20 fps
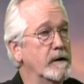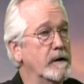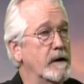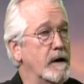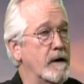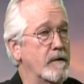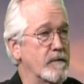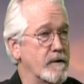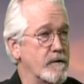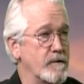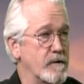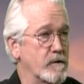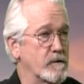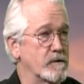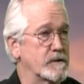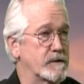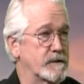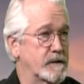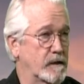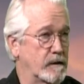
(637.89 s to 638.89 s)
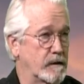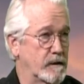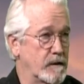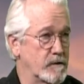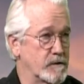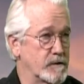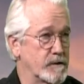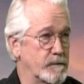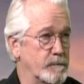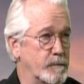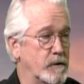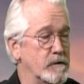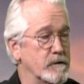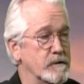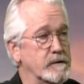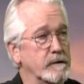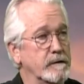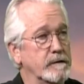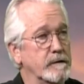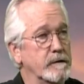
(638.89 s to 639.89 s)
and the nurse declares the
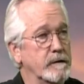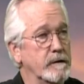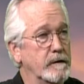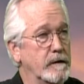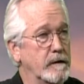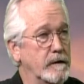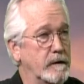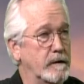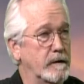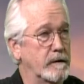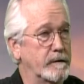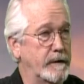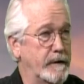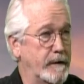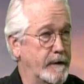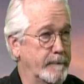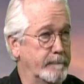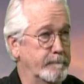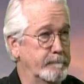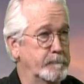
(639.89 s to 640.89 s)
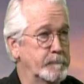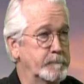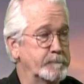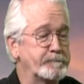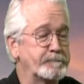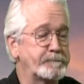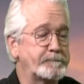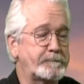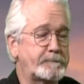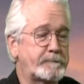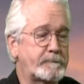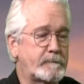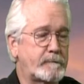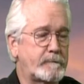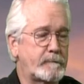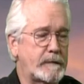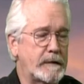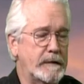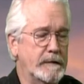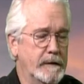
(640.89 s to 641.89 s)
person dead.
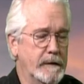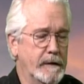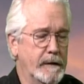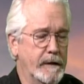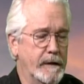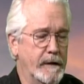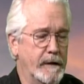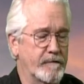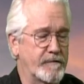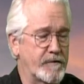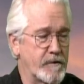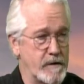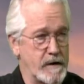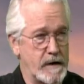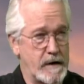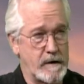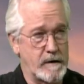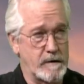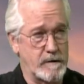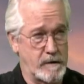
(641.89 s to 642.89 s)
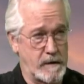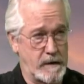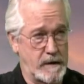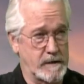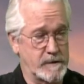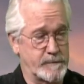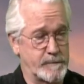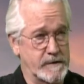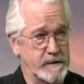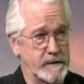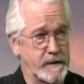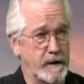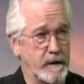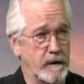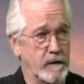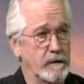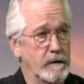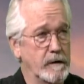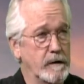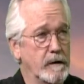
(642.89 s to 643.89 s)
If they're not under hospice
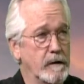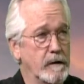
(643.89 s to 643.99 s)
care,